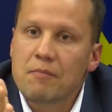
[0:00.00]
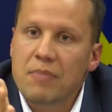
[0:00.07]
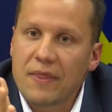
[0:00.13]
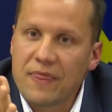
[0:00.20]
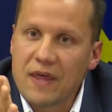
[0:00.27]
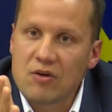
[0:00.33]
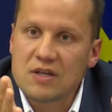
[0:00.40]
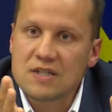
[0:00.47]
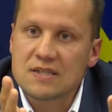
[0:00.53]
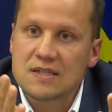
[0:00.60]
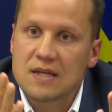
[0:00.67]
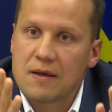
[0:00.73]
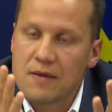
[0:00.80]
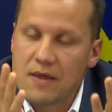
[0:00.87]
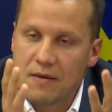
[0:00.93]
but there
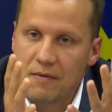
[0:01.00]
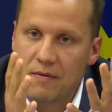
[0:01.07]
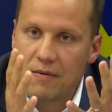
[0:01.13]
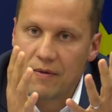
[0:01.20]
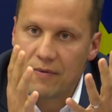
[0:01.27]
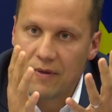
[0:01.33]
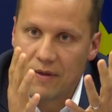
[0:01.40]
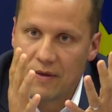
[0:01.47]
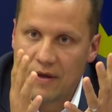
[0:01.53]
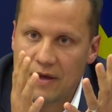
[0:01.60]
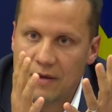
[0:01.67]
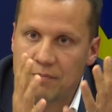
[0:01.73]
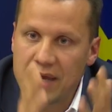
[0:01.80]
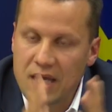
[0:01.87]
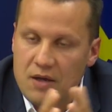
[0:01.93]
is
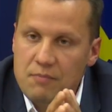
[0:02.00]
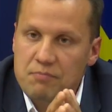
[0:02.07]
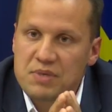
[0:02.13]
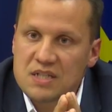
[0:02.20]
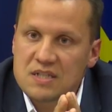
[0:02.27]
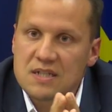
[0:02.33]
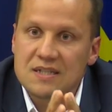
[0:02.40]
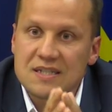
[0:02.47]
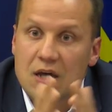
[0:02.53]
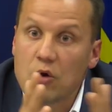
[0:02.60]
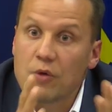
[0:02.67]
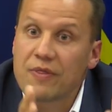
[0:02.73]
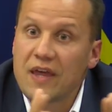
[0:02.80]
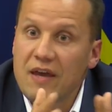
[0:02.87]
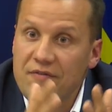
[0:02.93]
a big business
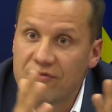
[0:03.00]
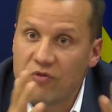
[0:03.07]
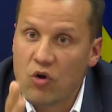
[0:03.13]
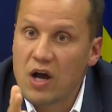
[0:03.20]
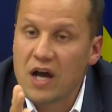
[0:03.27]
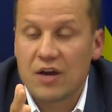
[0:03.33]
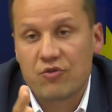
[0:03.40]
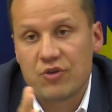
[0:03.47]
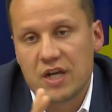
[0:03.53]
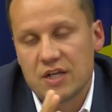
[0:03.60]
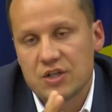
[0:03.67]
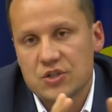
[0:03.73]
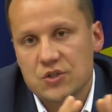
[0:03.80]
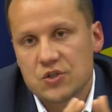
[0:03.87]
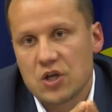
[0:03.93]
out there for
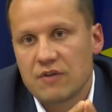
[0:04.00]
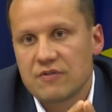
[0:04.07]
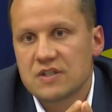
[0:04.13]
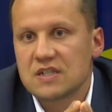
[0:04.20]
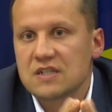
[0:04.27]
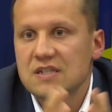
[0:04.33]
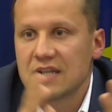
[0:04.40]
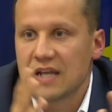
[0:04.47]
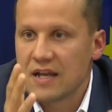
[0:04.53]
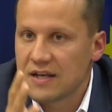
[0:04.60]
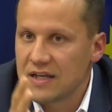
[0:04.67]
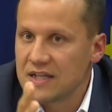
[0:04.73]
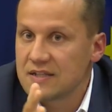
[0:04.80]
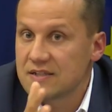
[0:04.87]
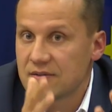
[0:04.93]
aggregation services, and
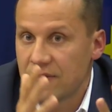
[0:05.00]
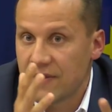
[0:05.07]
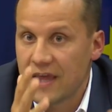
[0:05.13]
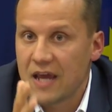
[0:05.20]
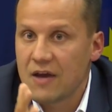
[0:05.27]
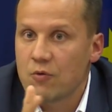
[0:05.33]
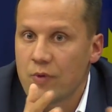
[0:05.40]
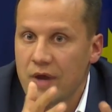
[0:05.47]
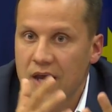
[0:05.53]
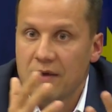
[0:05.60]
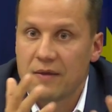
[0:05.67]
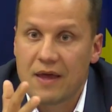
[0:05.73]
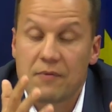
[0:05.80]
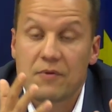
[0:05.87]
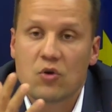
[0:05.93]
at least there
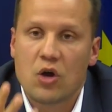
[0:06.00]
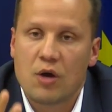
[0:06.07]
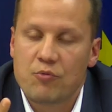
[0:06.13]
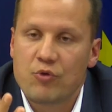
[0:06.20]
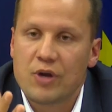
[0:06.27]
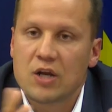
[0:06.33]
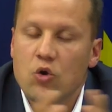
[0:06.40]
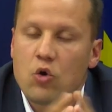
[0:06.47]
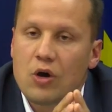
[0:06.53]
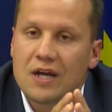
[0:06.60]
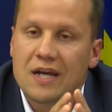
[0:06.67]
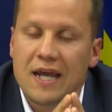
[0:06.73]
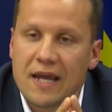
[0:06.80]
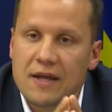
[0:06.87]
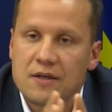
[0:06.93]
where copyright law
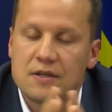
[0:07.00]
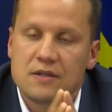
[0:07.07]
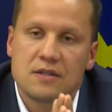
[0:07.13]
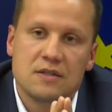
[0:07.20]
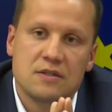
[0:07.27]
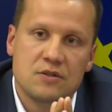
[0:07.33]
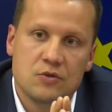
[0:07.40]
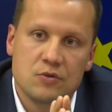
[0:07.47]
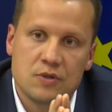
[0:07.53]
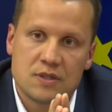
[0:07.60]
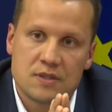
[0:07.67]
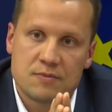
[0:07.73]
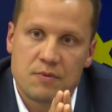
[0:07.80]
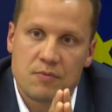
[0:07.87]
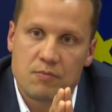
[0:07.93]
can do
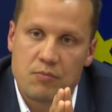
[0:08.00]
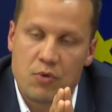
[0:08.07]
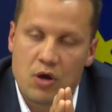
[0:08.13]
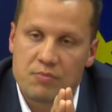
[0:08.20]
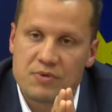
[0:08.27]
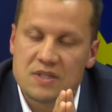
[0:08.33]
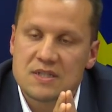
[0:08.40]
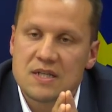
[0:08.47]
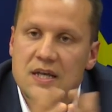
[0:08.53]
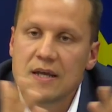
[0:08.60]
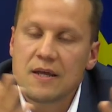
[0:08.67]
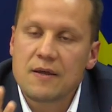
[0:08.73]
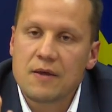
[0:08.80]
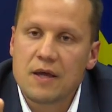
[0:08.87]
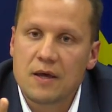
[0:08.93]
its purpose,
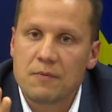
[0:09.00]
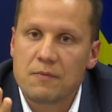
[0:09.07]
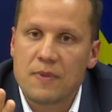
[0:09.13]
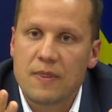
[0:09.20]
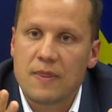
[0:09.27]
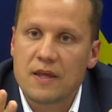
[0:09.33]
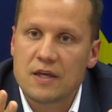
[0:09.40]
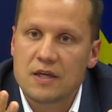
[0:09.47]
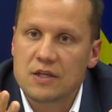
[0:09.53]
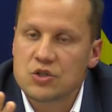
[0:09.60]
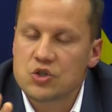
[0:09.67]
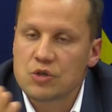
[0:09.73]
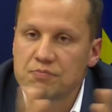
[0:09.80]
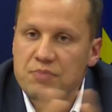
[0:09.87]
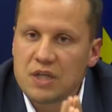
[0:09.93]

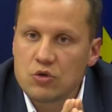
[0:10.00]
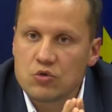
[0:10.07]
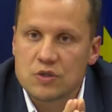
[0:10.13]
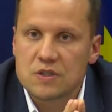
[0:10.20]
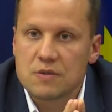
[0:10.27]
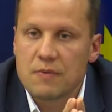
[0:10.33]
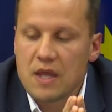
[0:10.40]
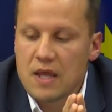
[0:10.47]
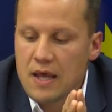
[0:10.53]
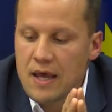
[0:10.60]
it should be used.